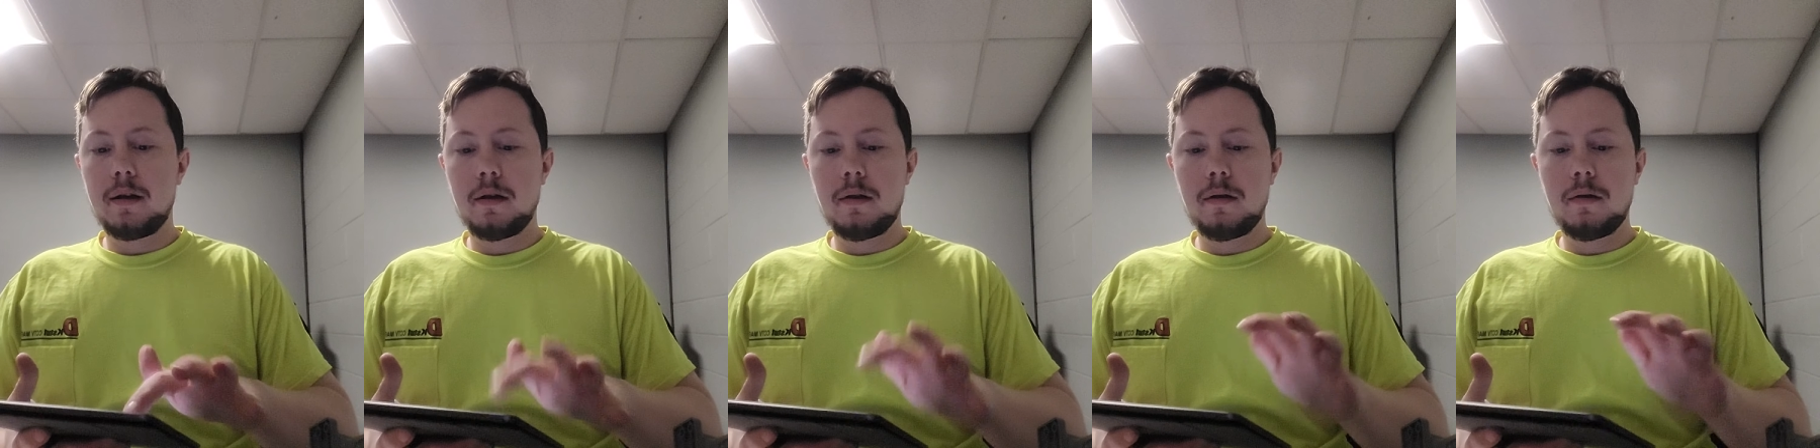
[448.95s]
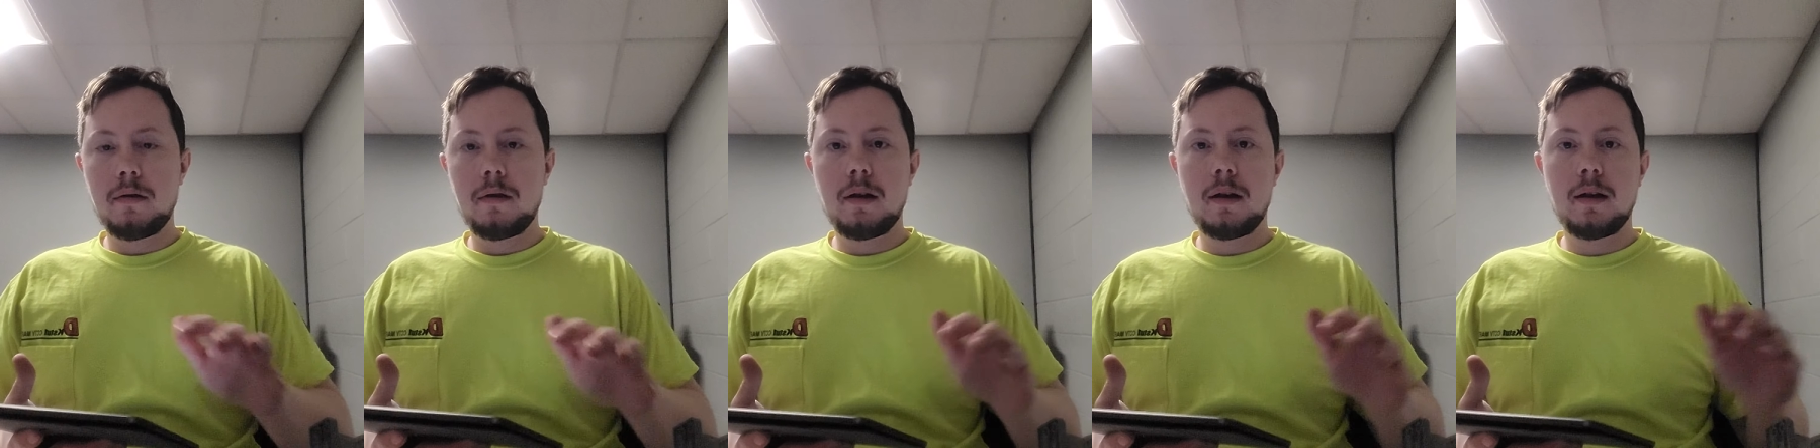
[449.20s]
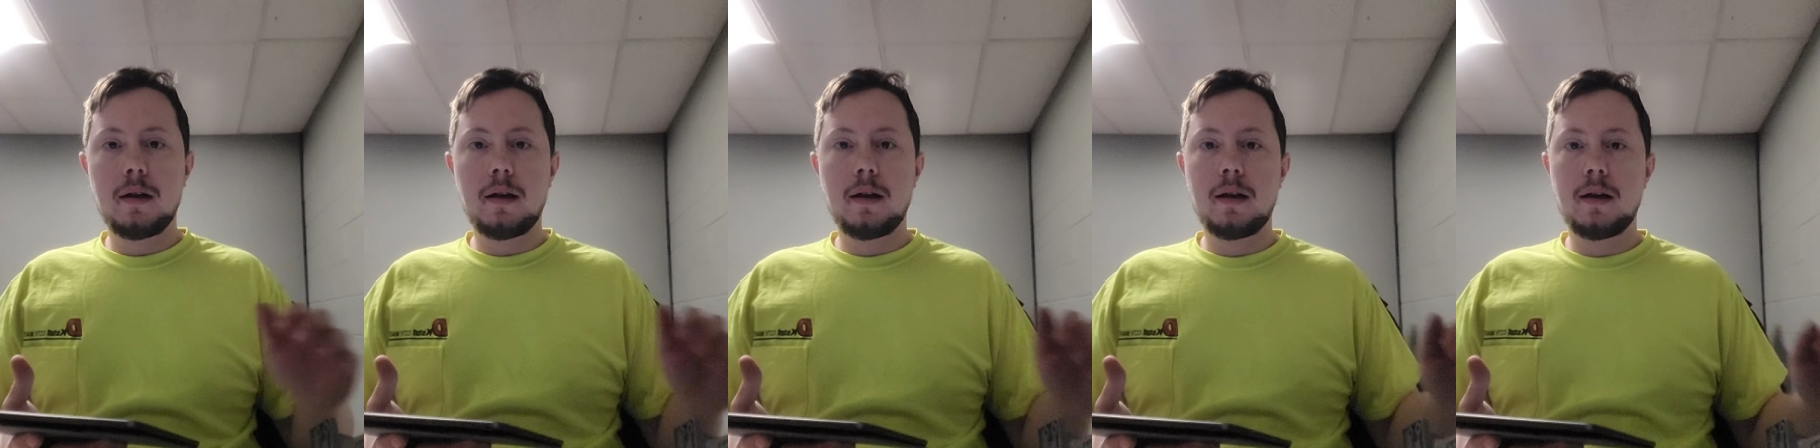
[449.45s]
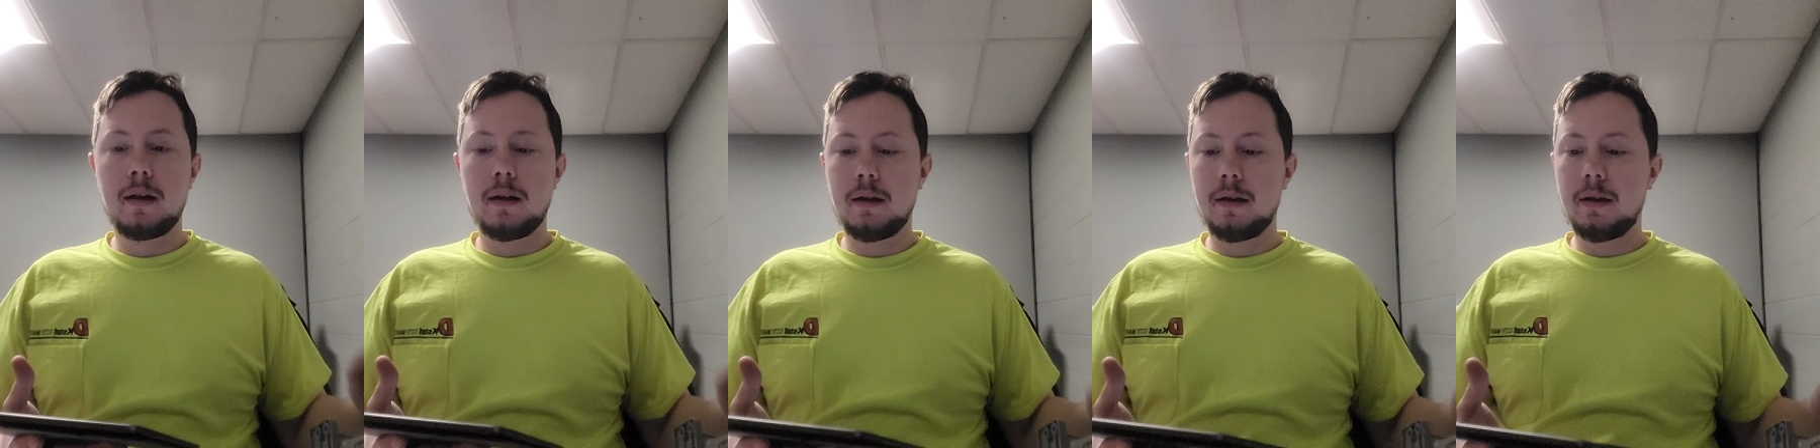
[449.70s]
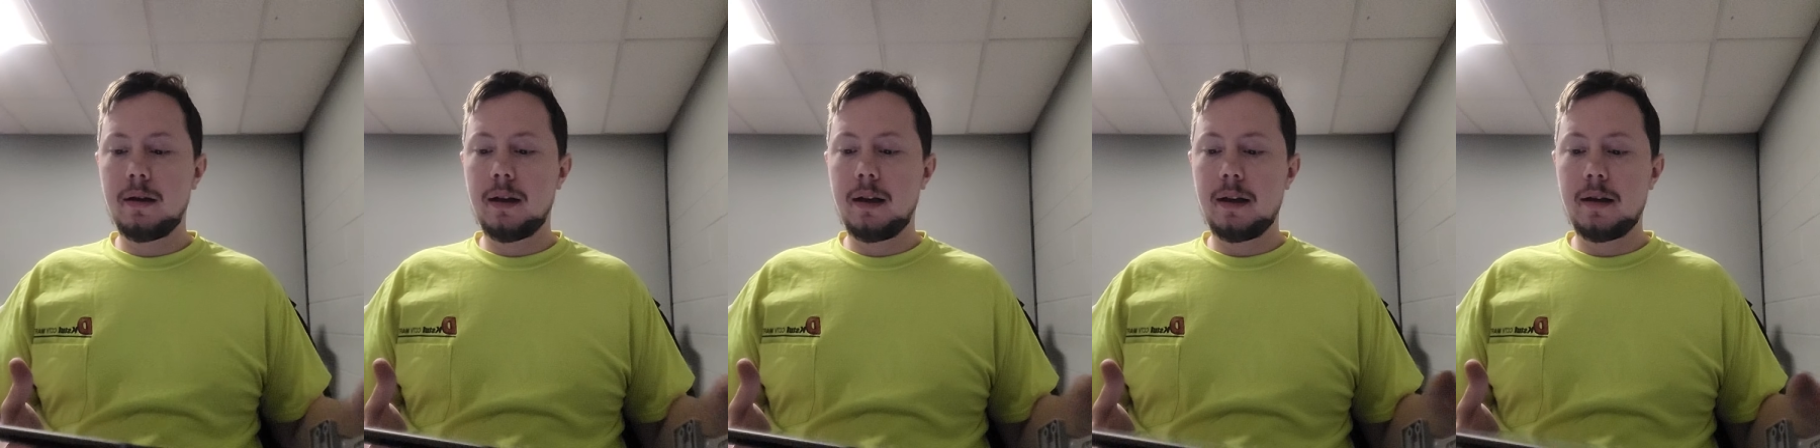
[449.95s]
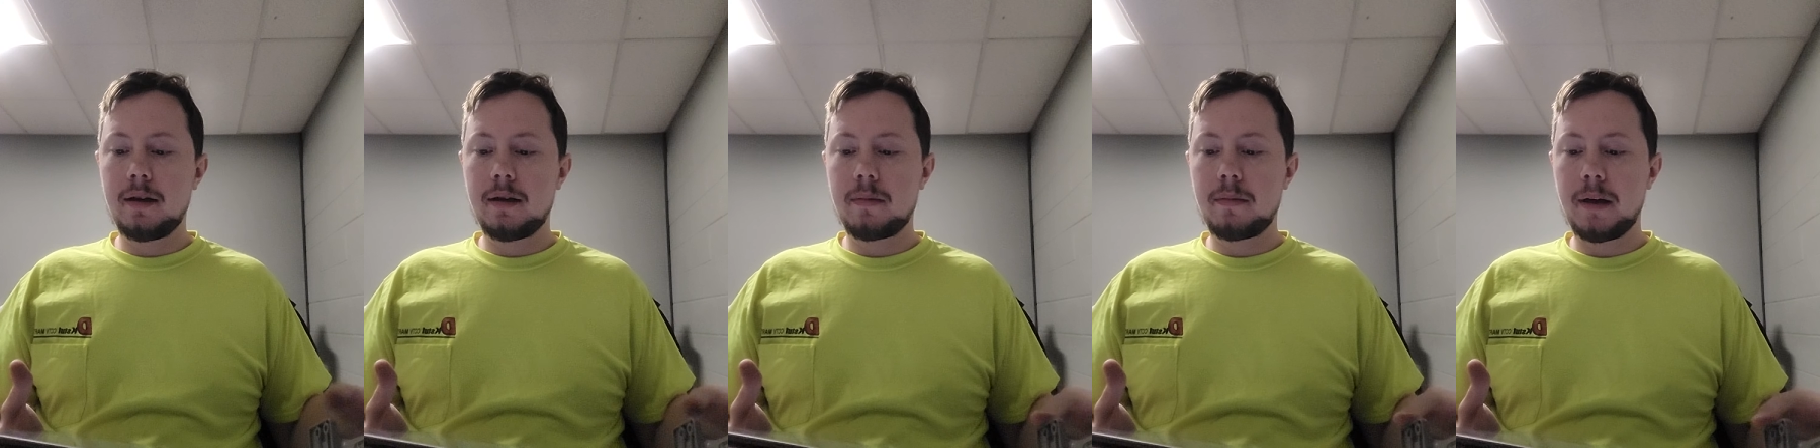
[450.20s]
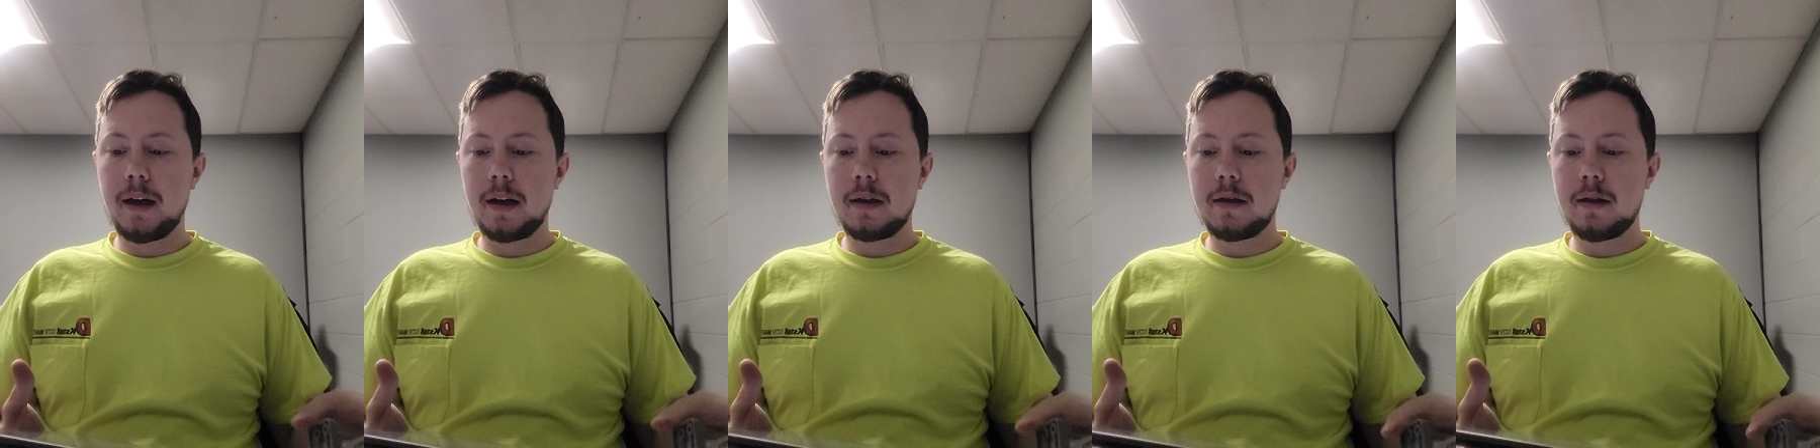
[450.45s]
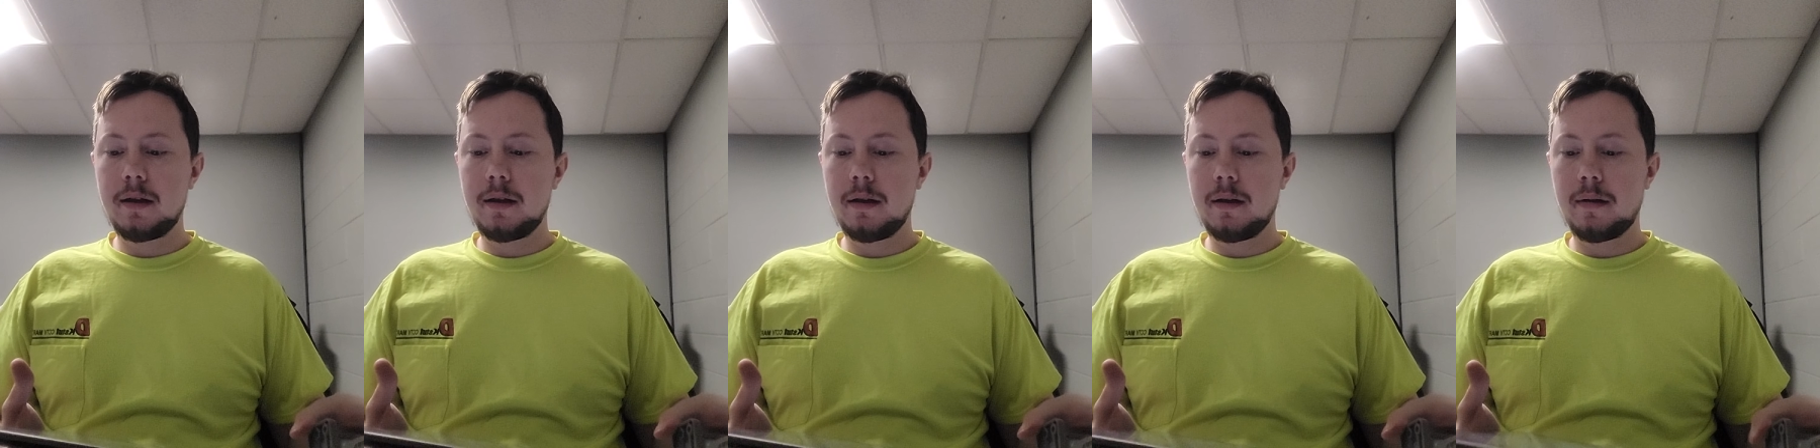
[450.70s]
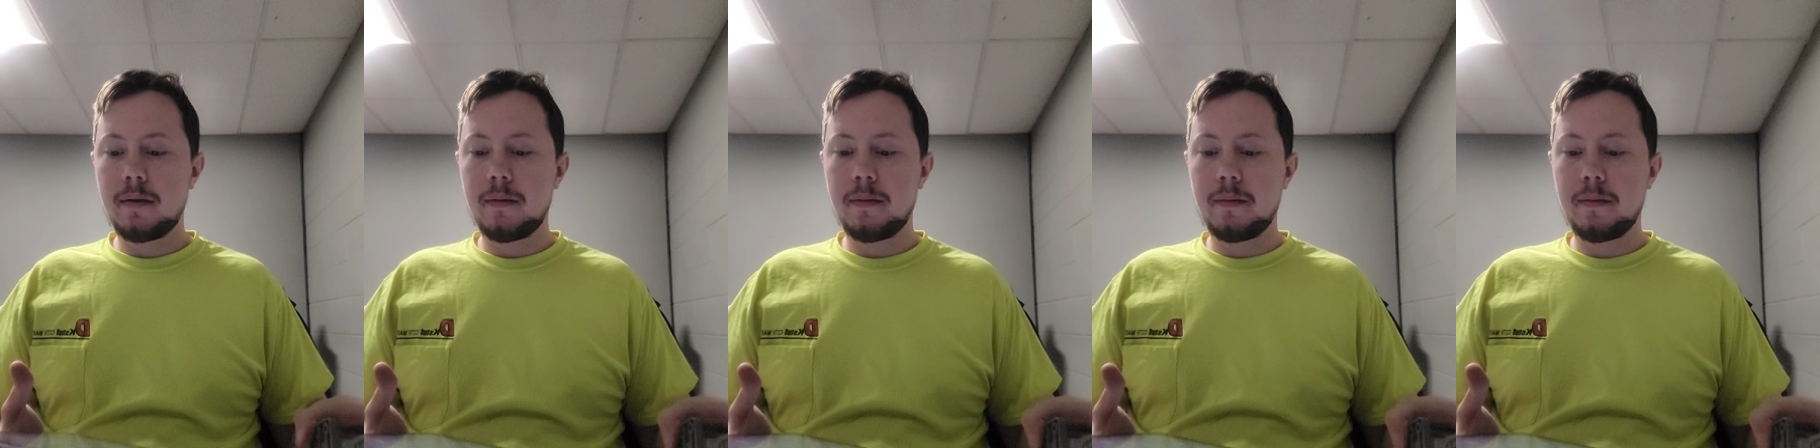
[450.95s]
do lens matching.